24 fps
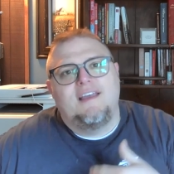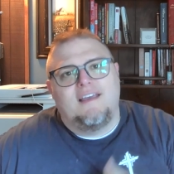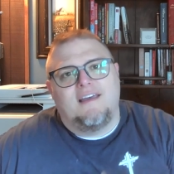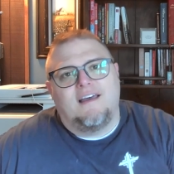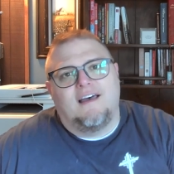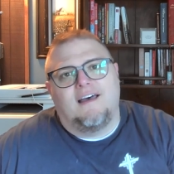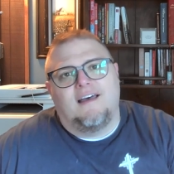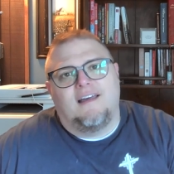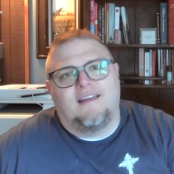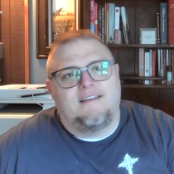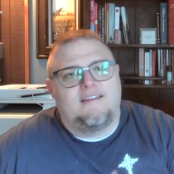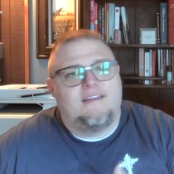
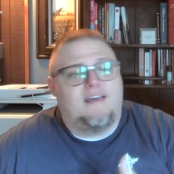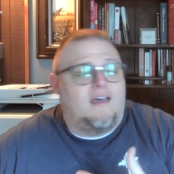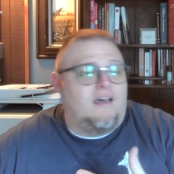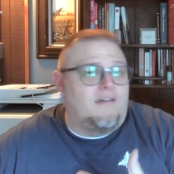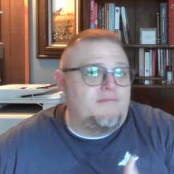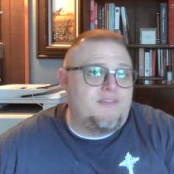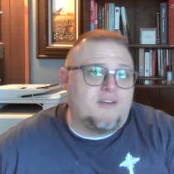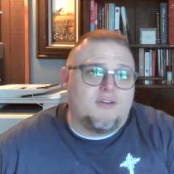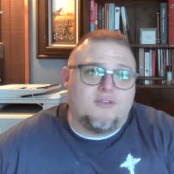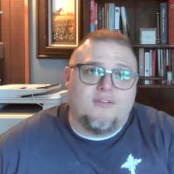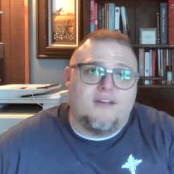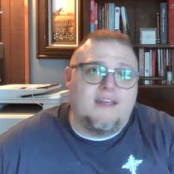uh, of
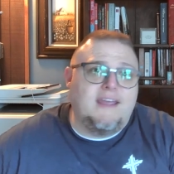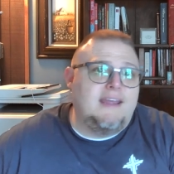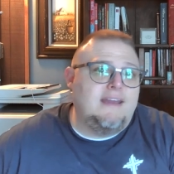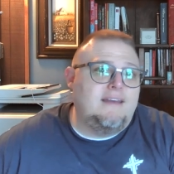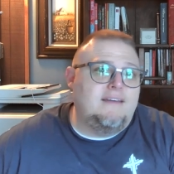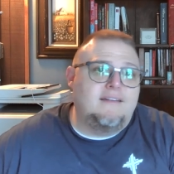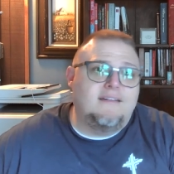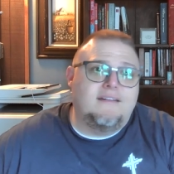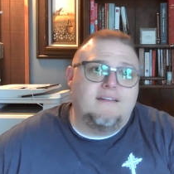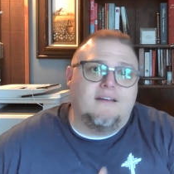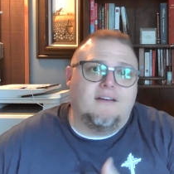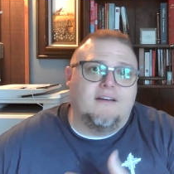the
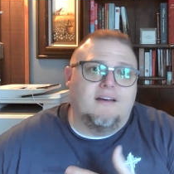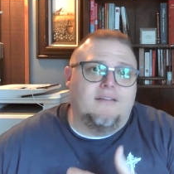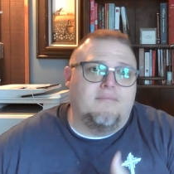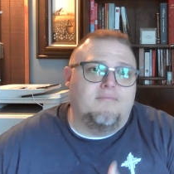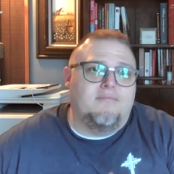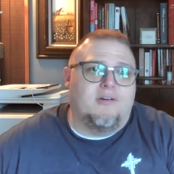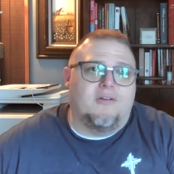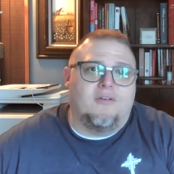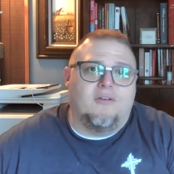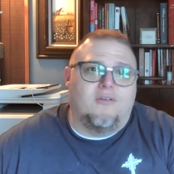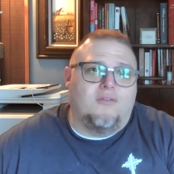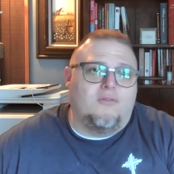grain uh,
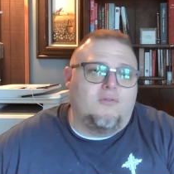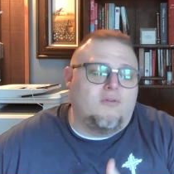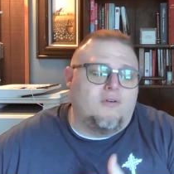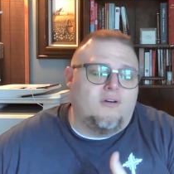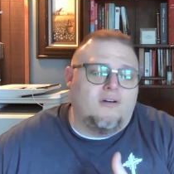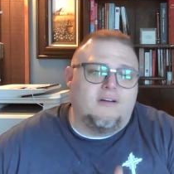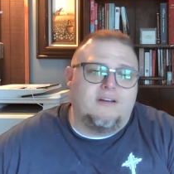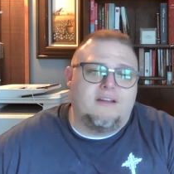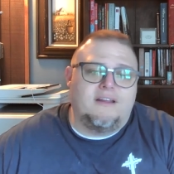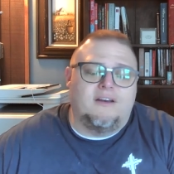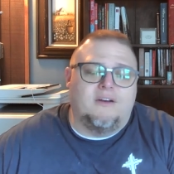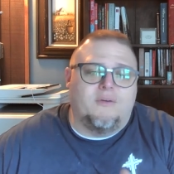or,
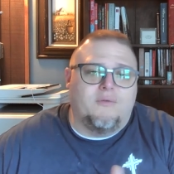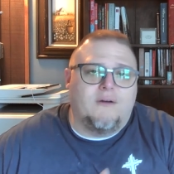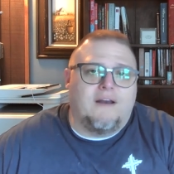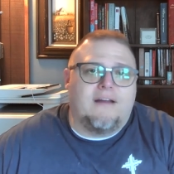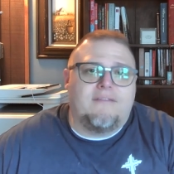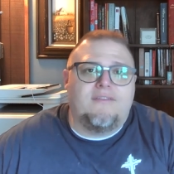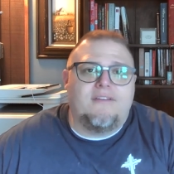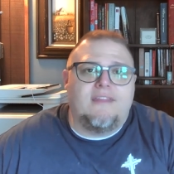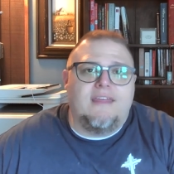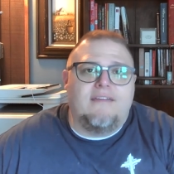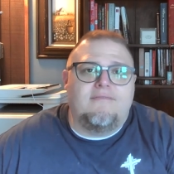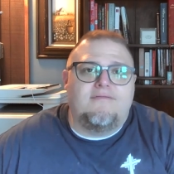or, you know
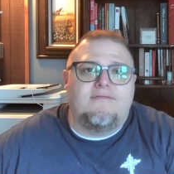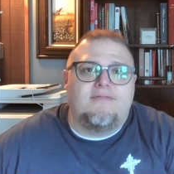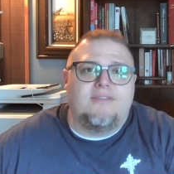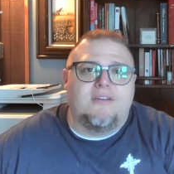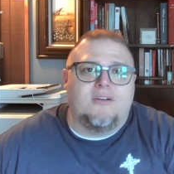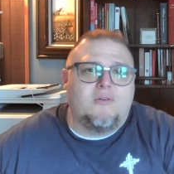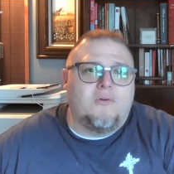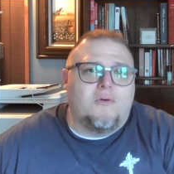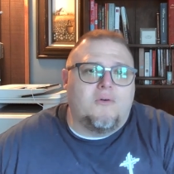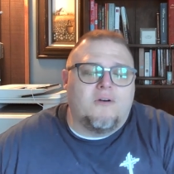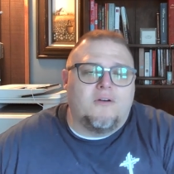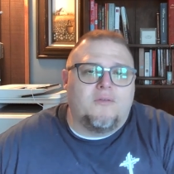whatever they've the
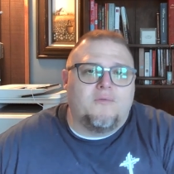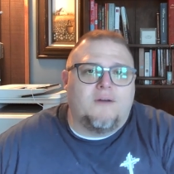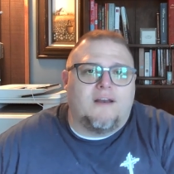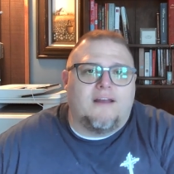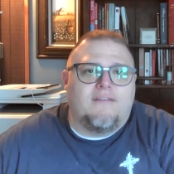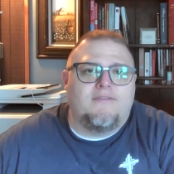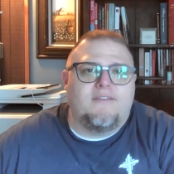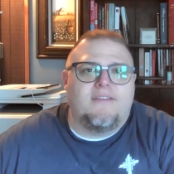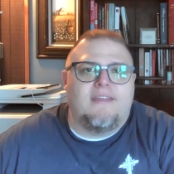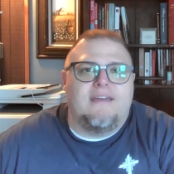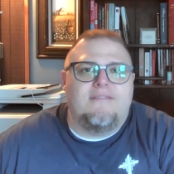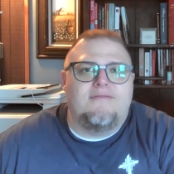corn
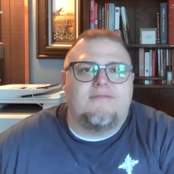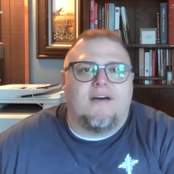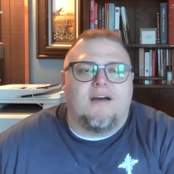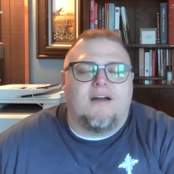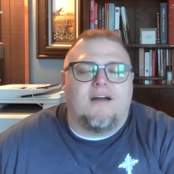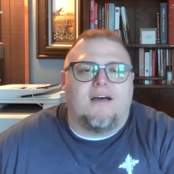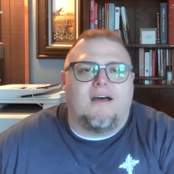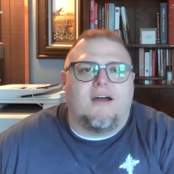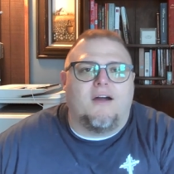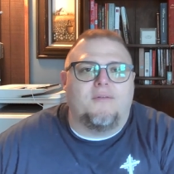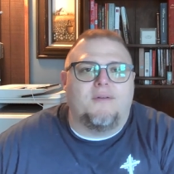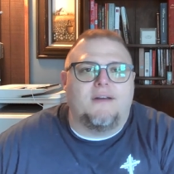whatever they've uh,
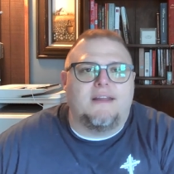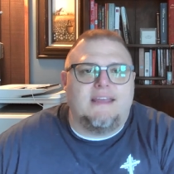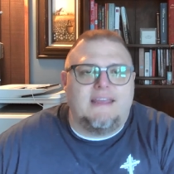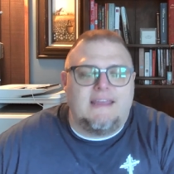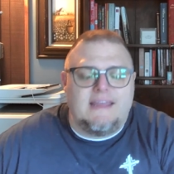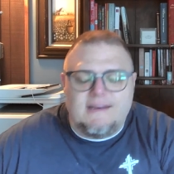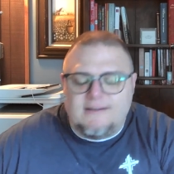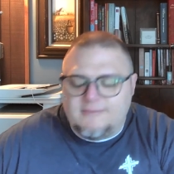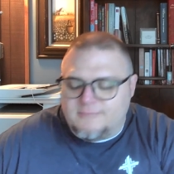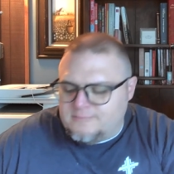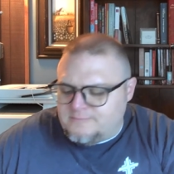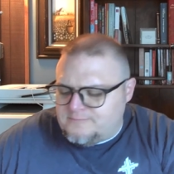already
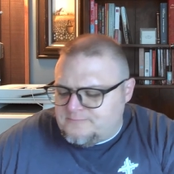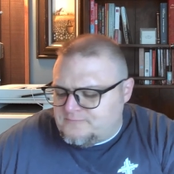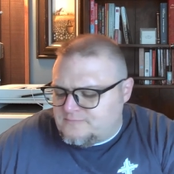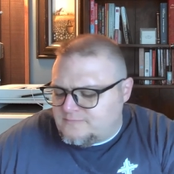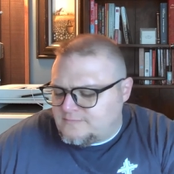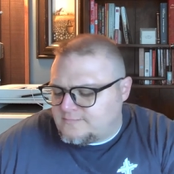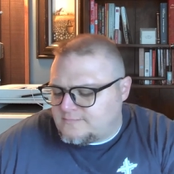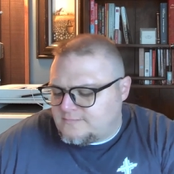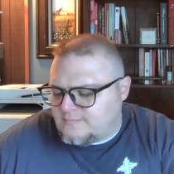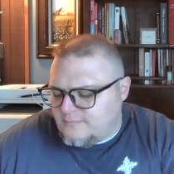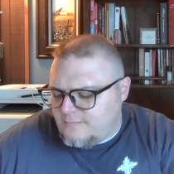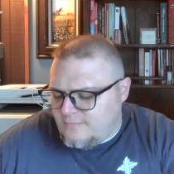eaten.
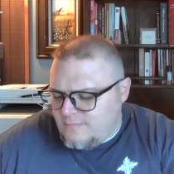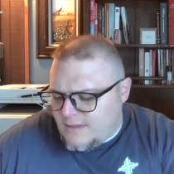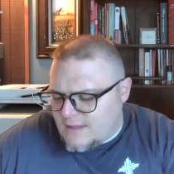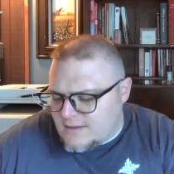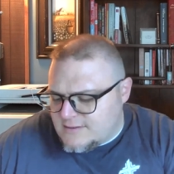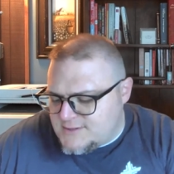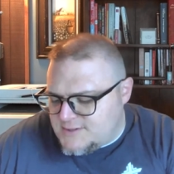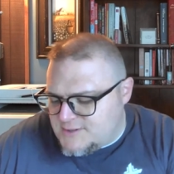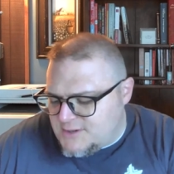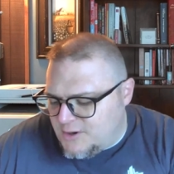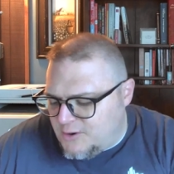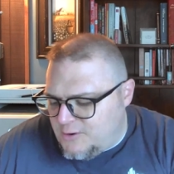
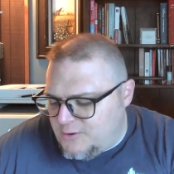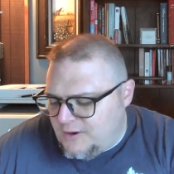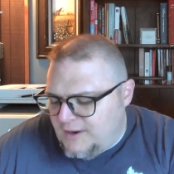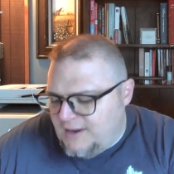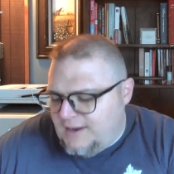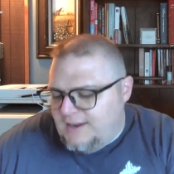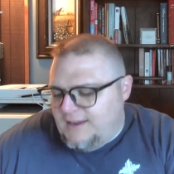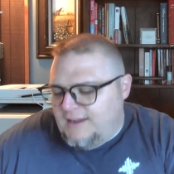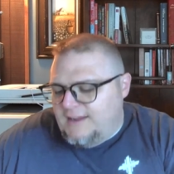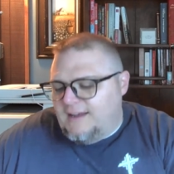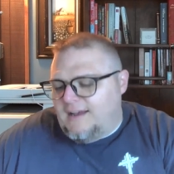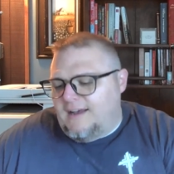So.
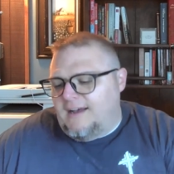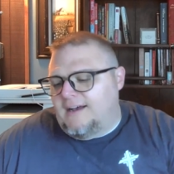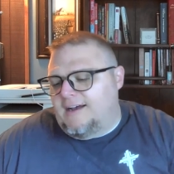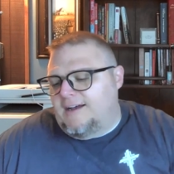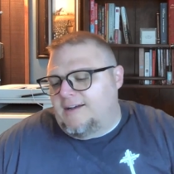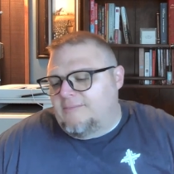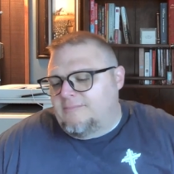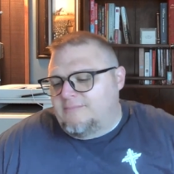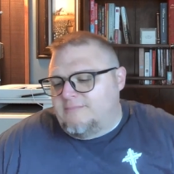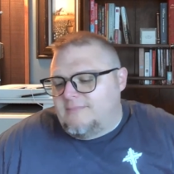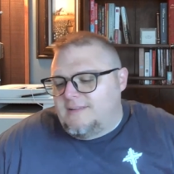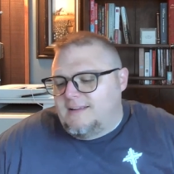
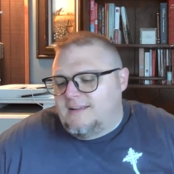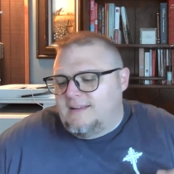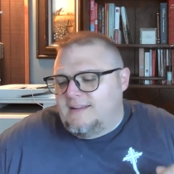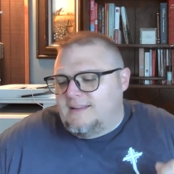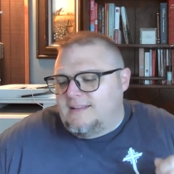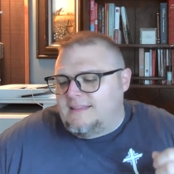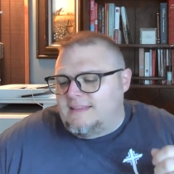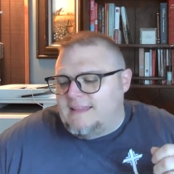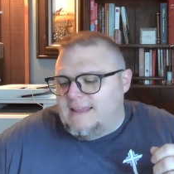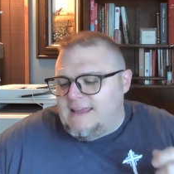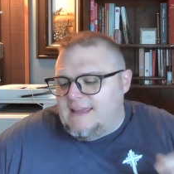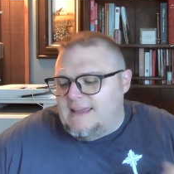Um,
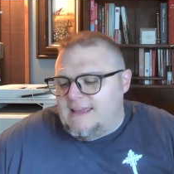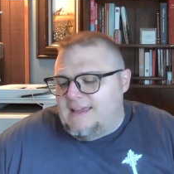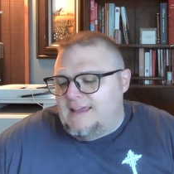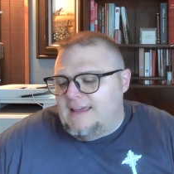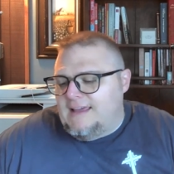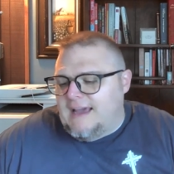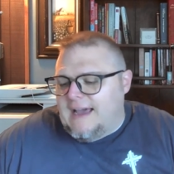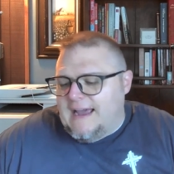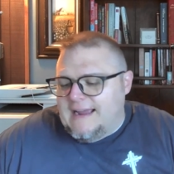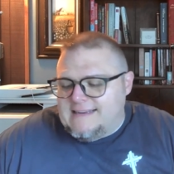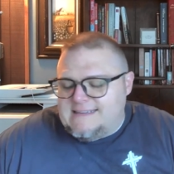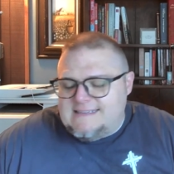the
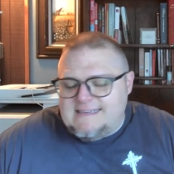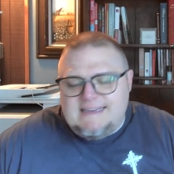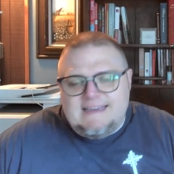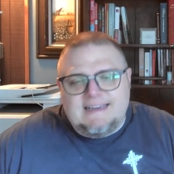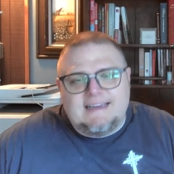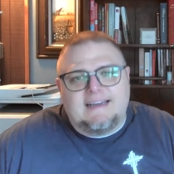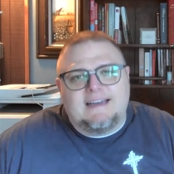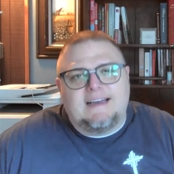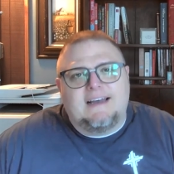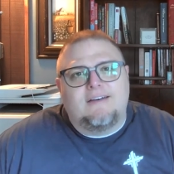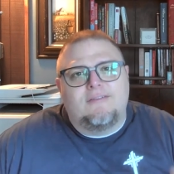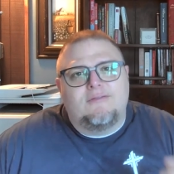idea
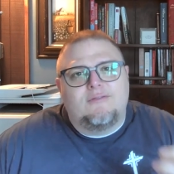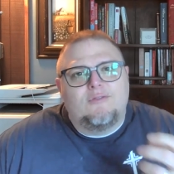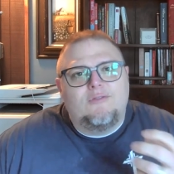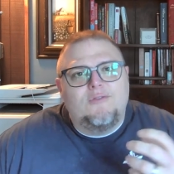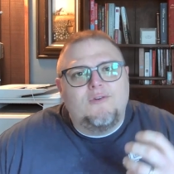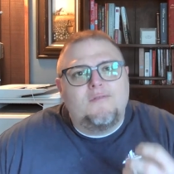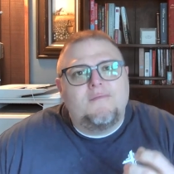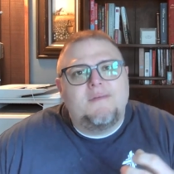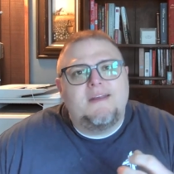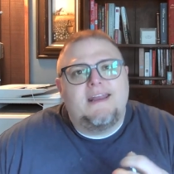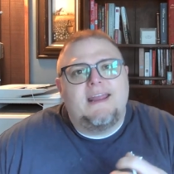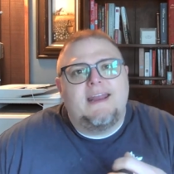of
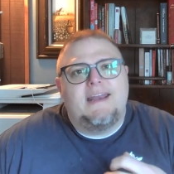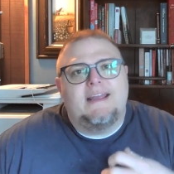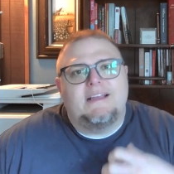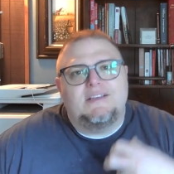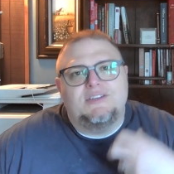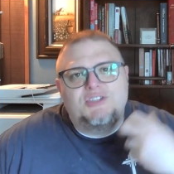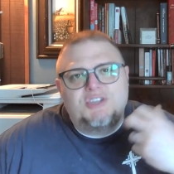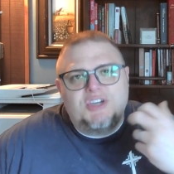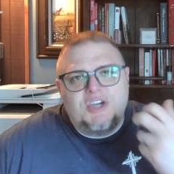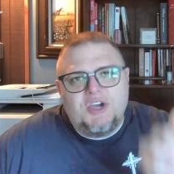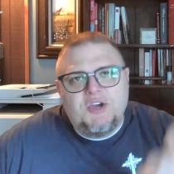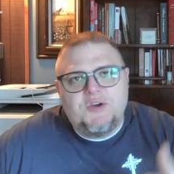ruminating,
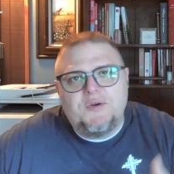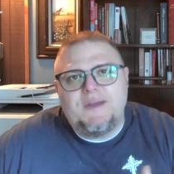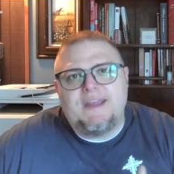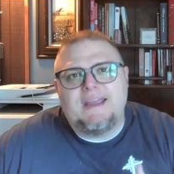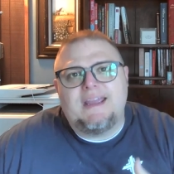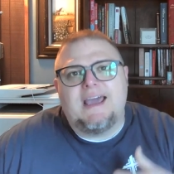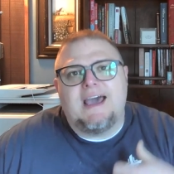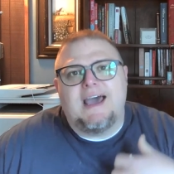chewing